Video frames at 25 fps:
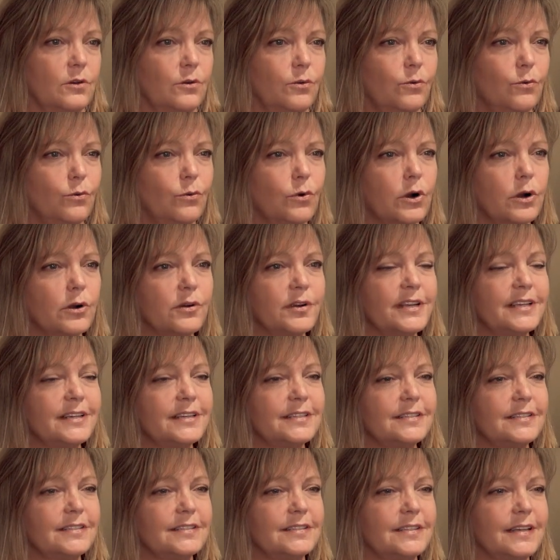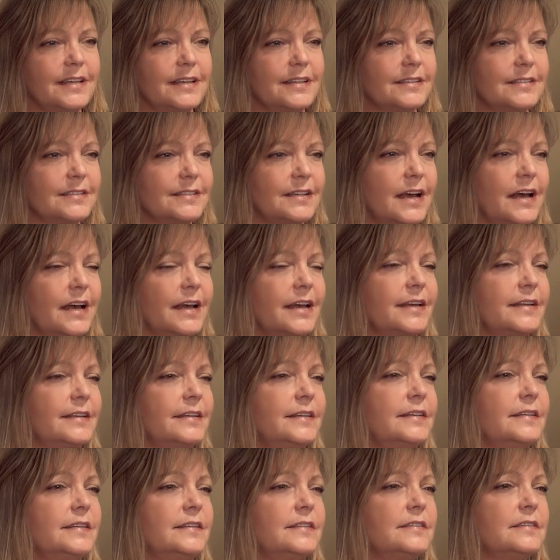worries,
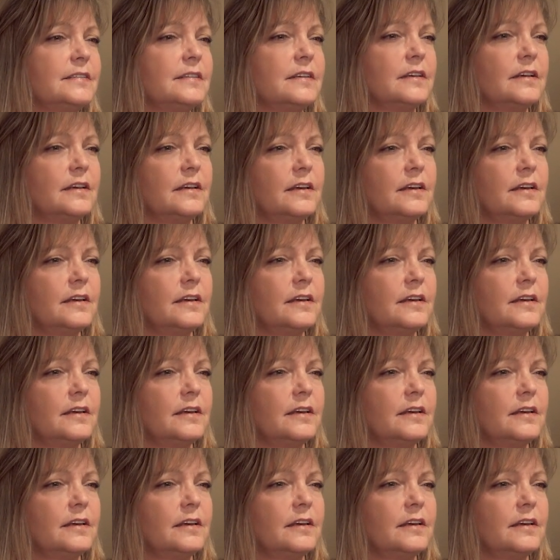anxieties,